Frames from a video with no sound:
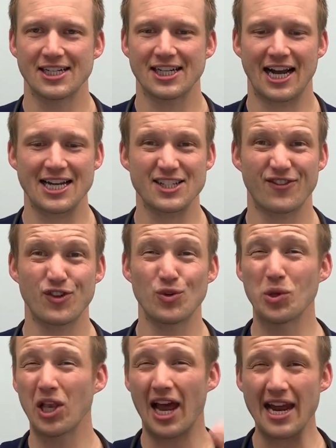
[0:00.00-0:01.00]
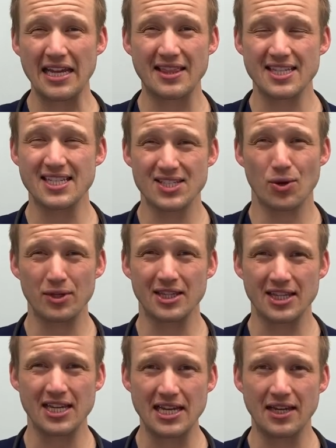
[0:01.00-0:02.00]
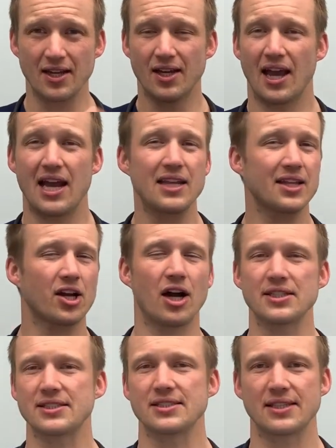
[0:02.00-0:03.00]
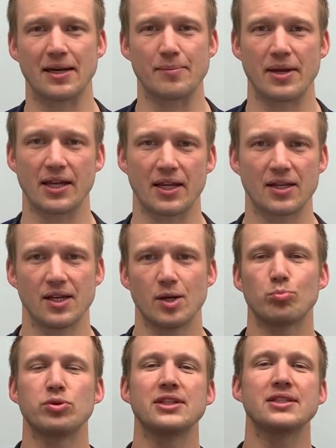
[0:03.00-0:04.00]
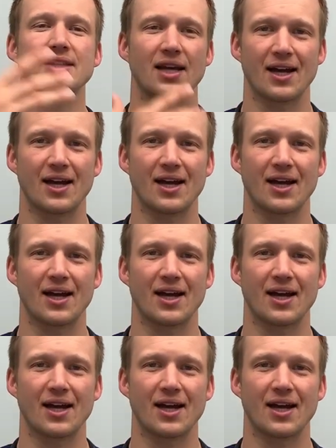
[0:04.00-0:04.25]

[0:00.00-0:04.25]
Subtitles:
Guys, if you like this sort of thing, any of the content that I'm making, please